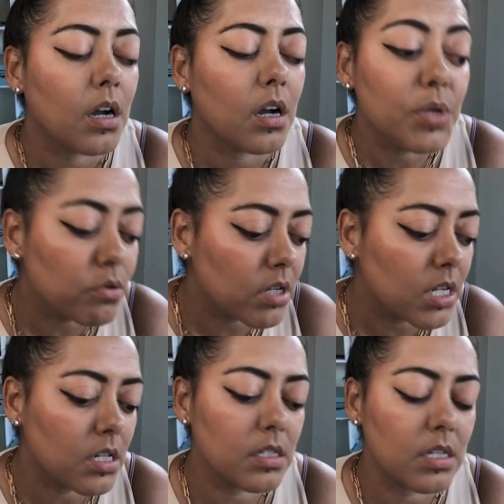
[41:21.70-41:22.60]

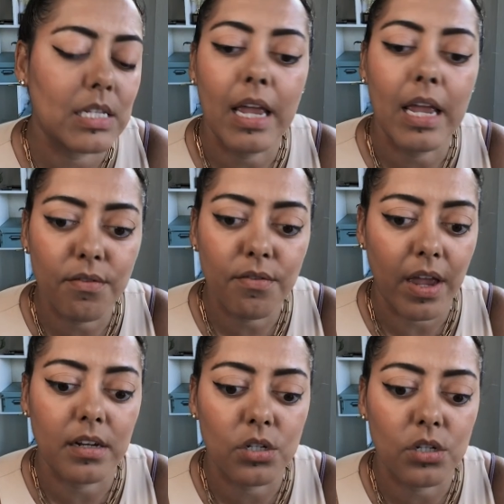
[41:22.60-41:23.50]
communities and taken
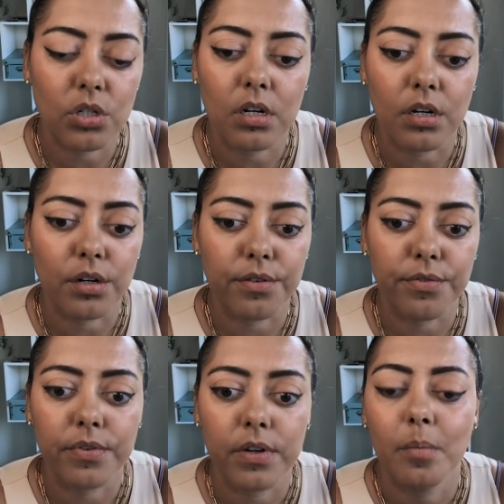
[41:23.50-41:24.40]
advantage of